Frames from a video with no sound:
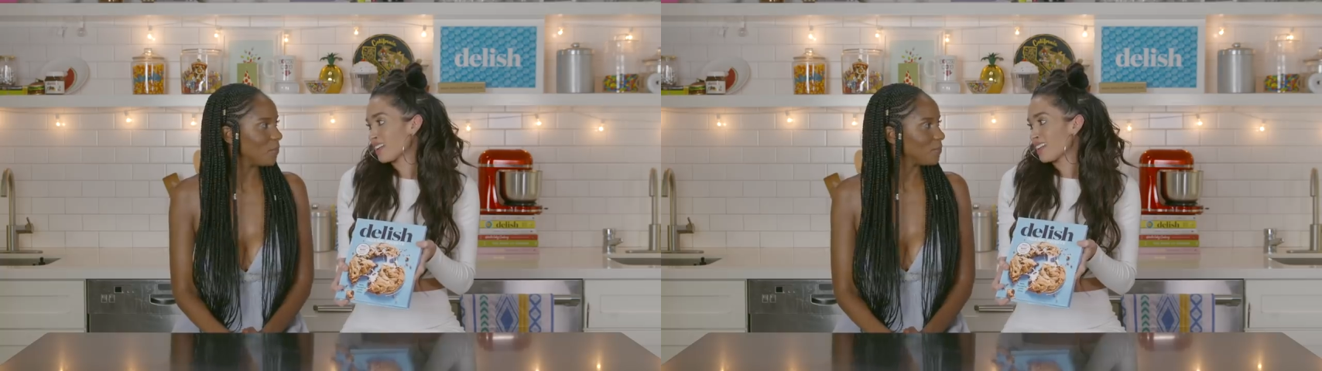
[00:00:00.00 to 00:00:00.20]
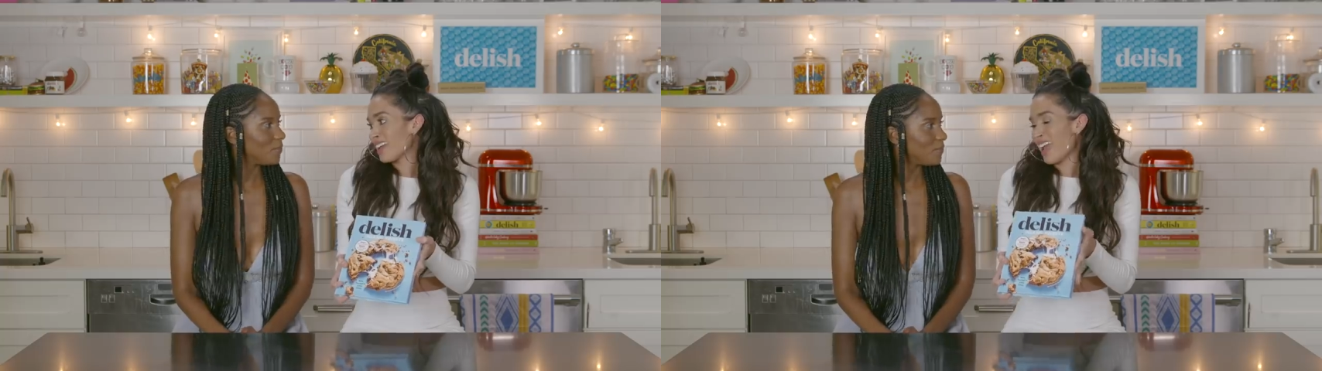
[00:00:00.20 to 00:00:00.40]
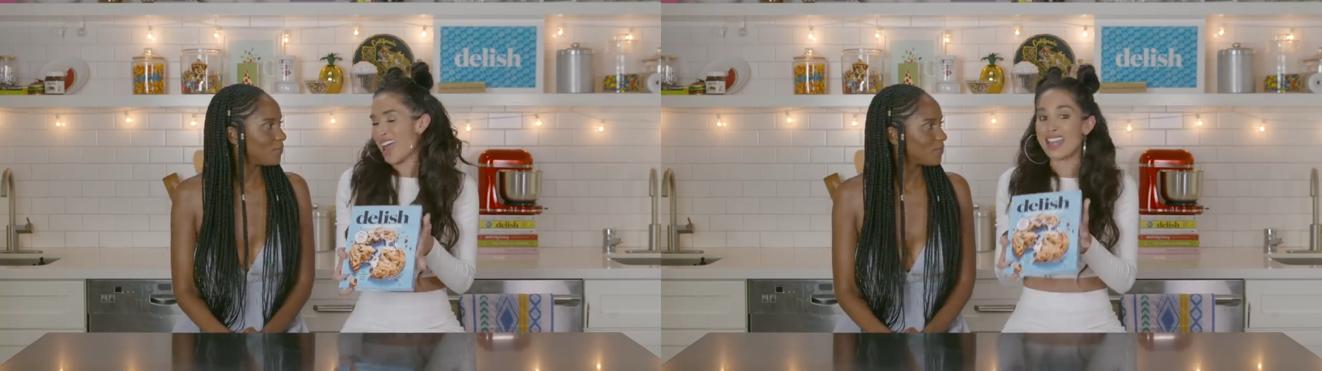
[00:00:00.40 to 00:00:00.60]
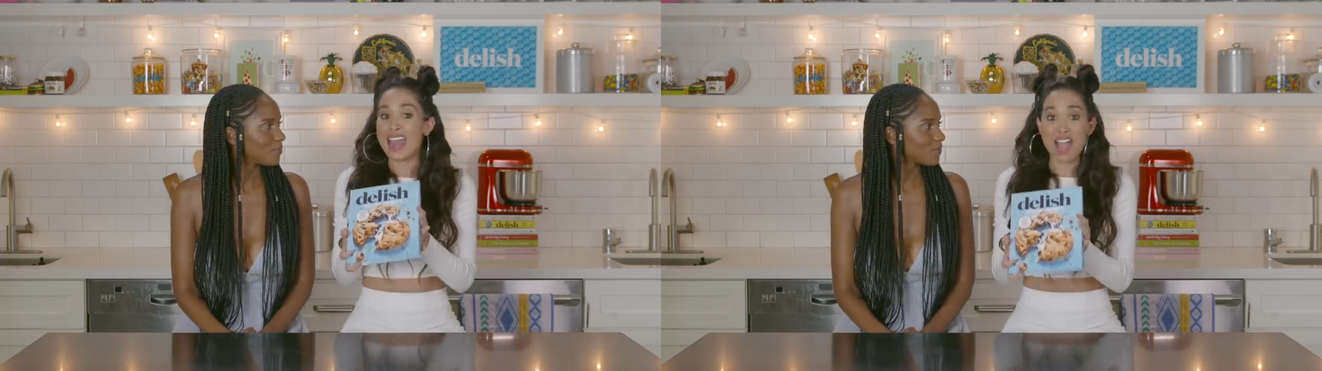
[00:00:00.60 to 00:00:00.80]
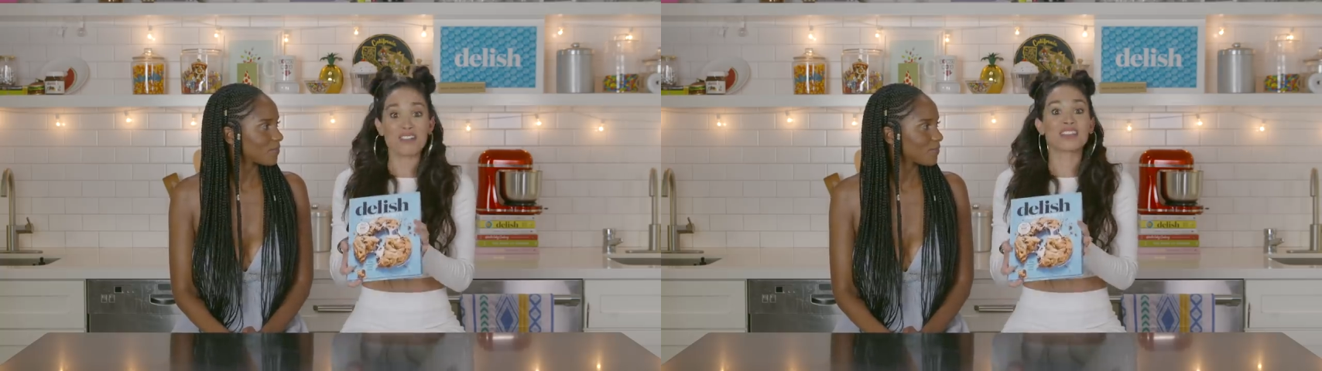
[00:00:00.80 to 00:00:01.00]
Speaker 1: Yep. And
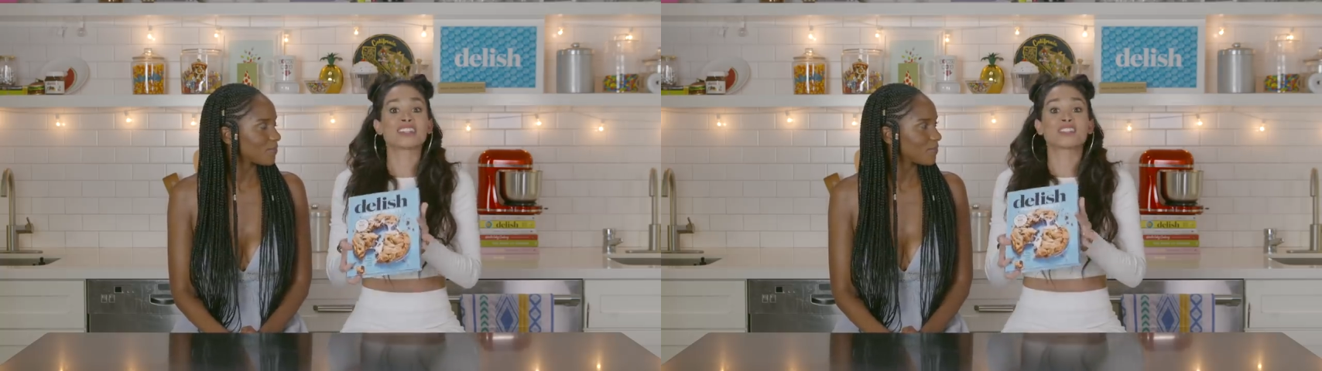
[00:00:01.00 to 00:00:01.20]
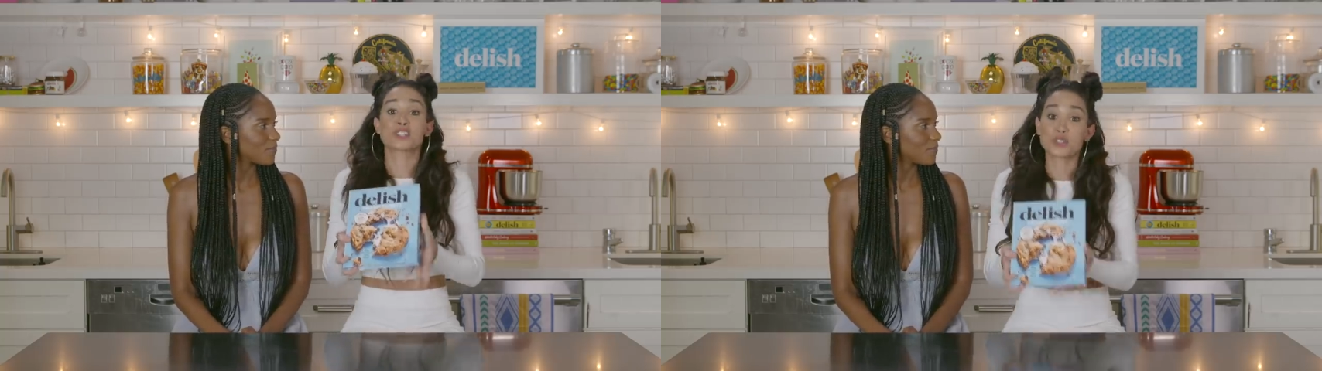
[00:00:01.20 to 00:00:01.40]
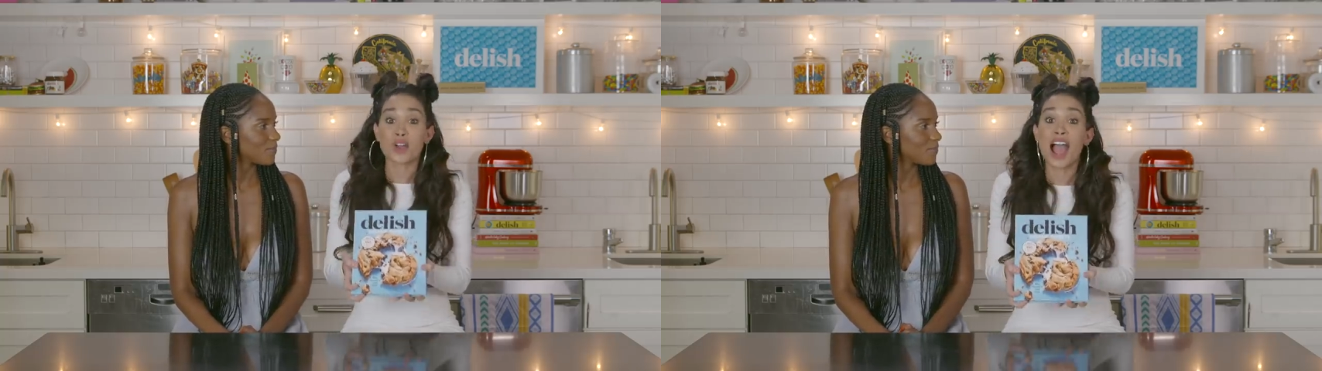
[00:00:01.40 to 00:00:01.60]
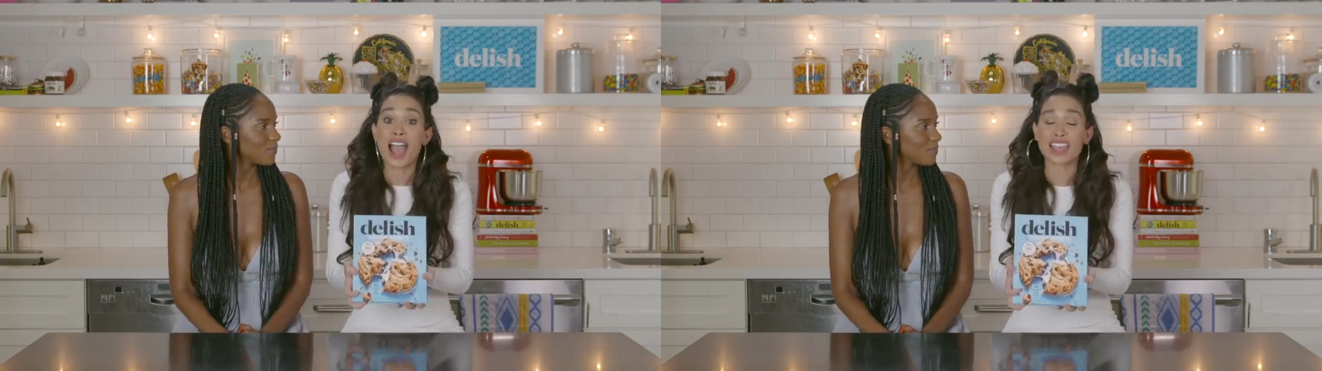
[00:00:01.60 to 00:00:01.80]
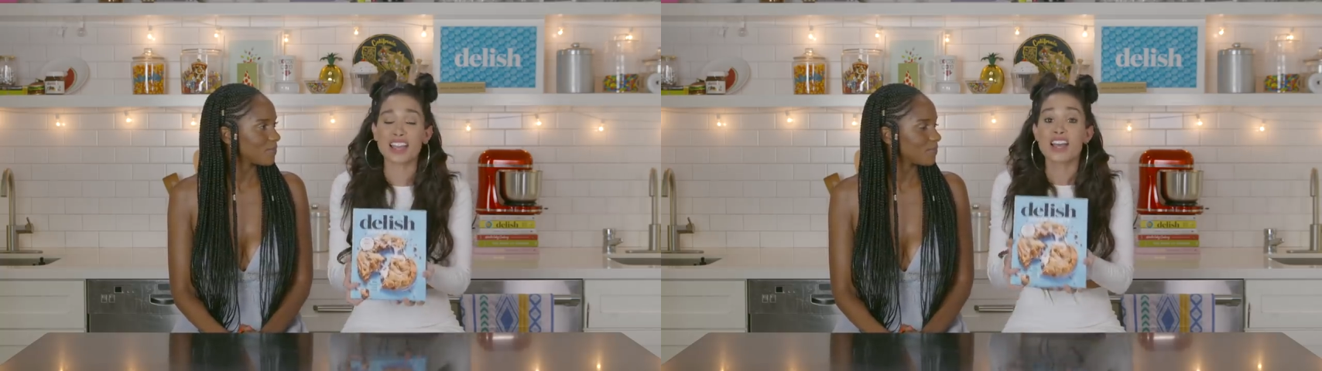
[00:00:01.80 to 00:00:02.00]
now get to
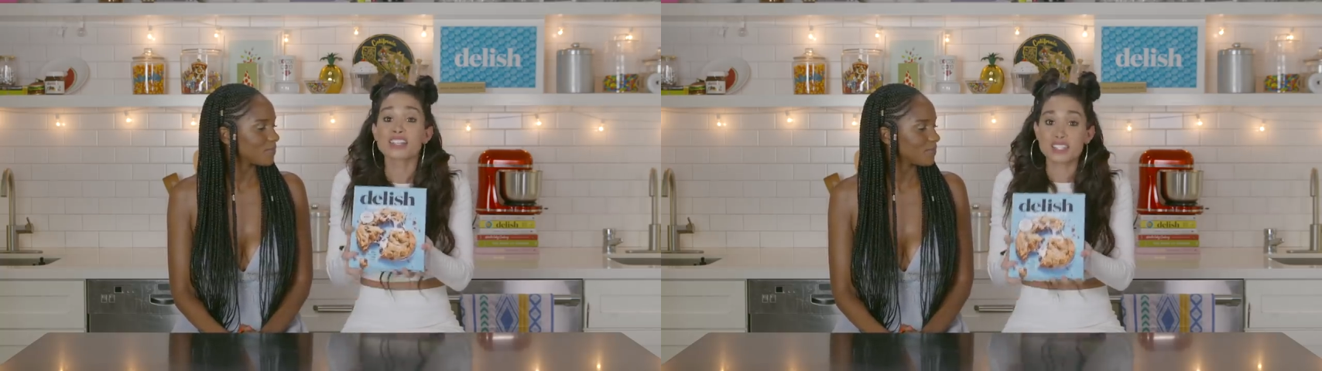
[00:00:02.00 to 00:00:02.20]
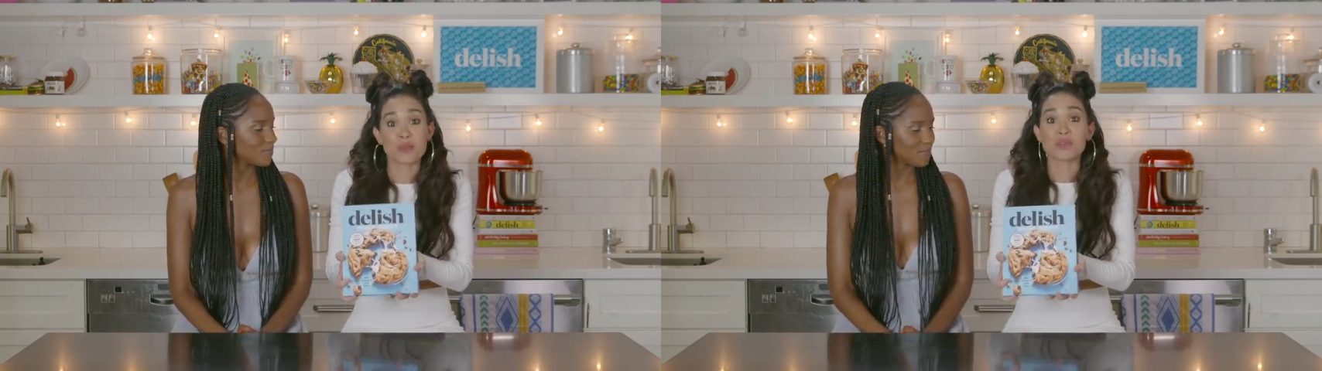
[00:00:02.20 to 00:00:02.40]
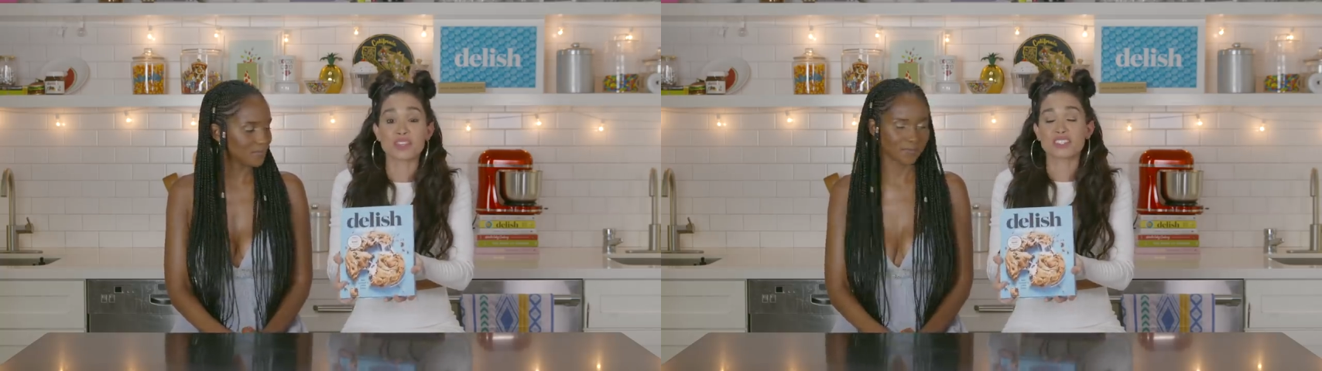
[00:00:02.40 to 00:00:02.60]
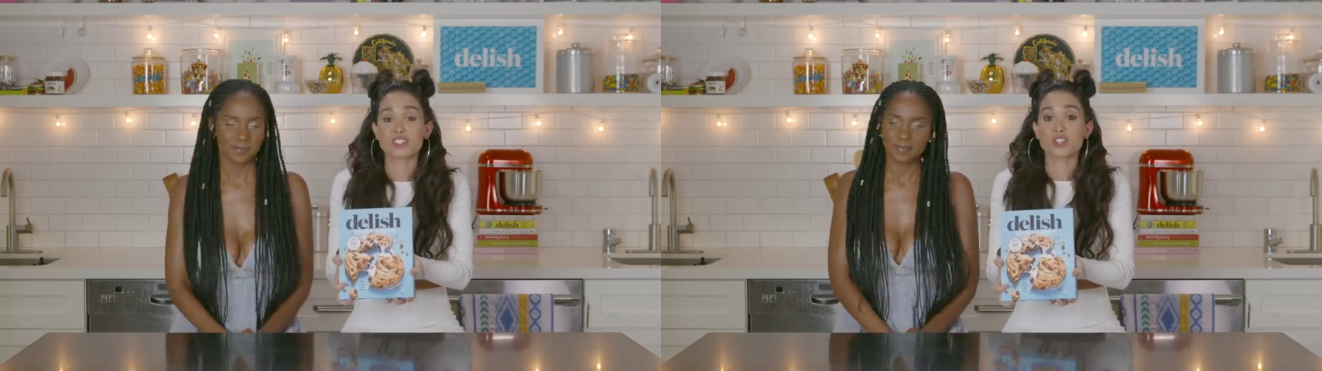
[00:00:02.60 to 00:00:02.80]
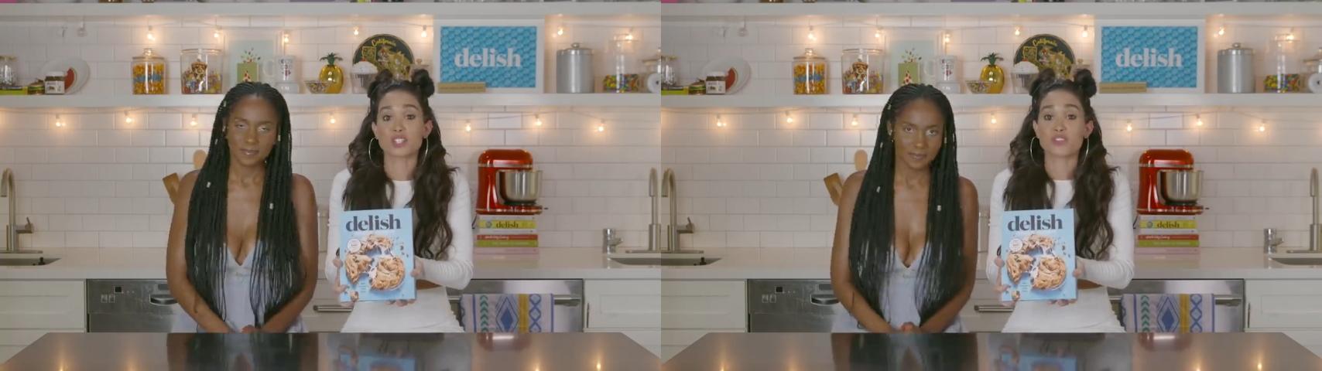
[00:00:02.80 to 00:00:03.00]
try some of these
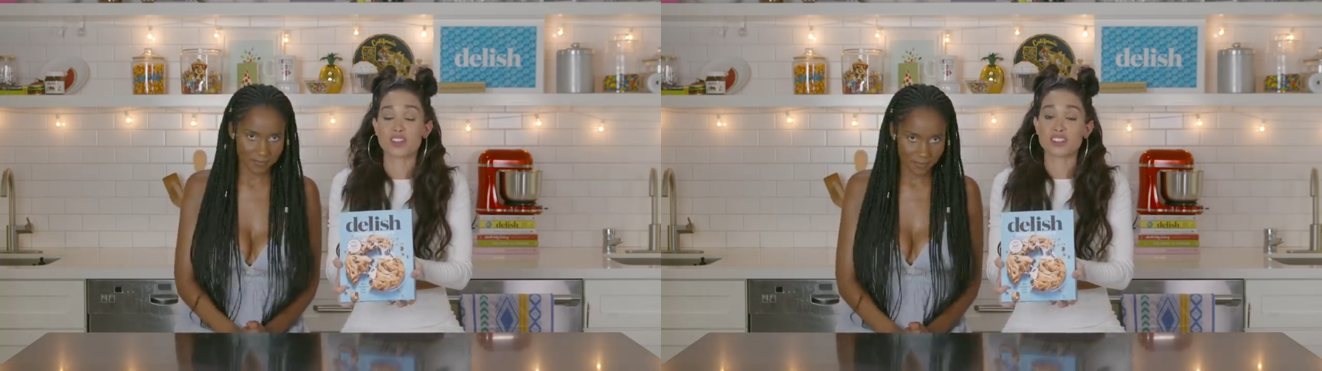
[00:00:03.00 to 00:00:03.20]
desserts for